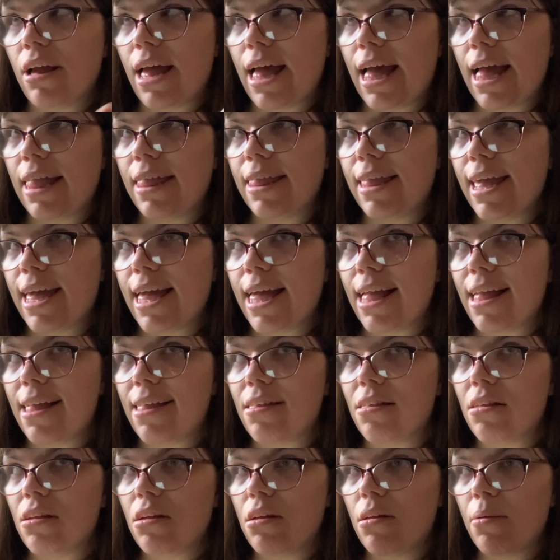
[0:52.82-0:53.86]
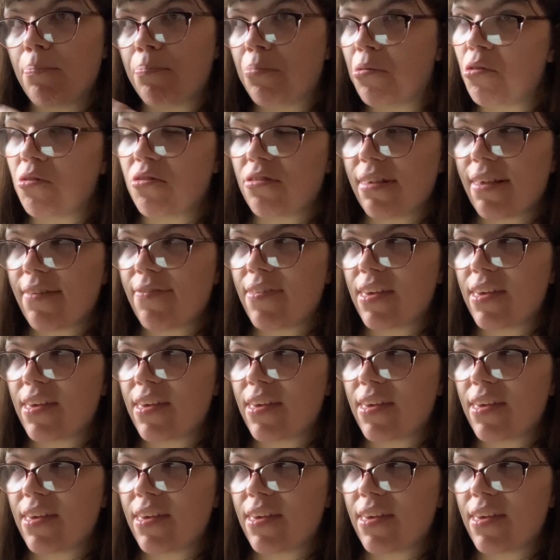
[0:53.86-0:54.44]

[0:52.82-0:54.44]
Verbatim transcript: and then Booksie